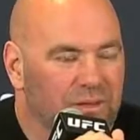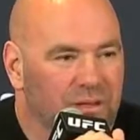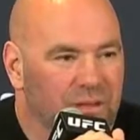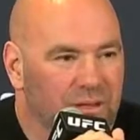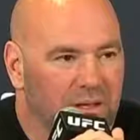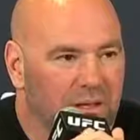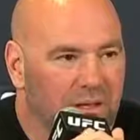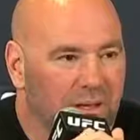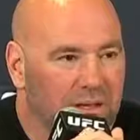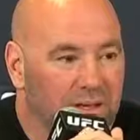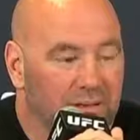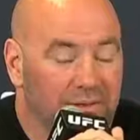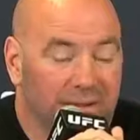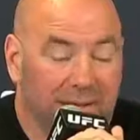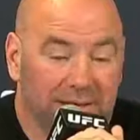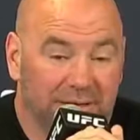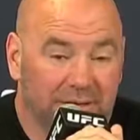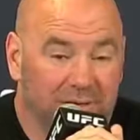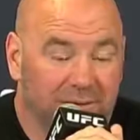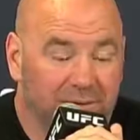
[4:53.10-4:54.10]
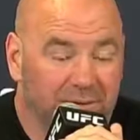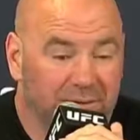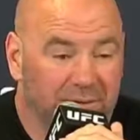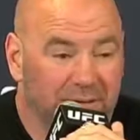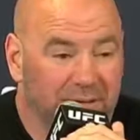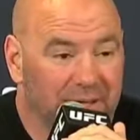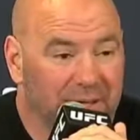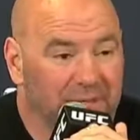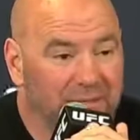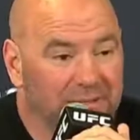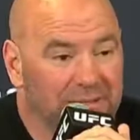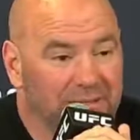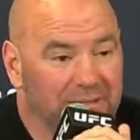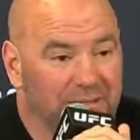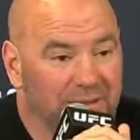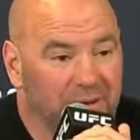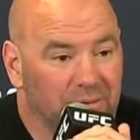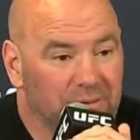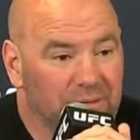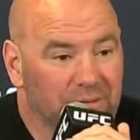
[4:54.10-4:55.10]
Uh, that I don't know yet.
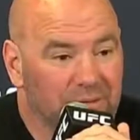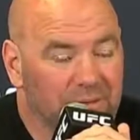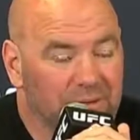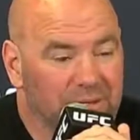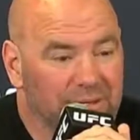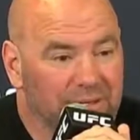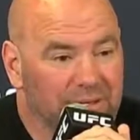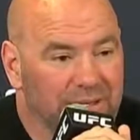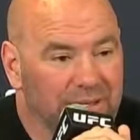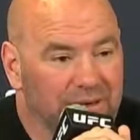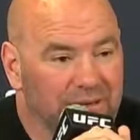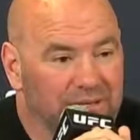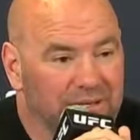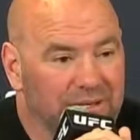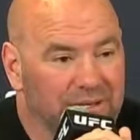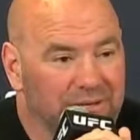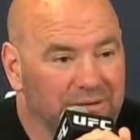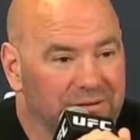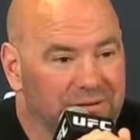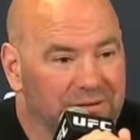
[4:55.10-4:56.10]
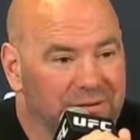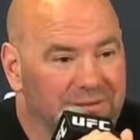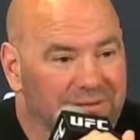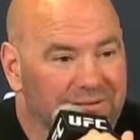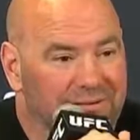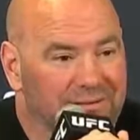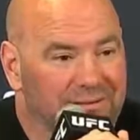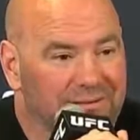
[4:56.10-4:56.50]
You know, we're, we're going to get over there and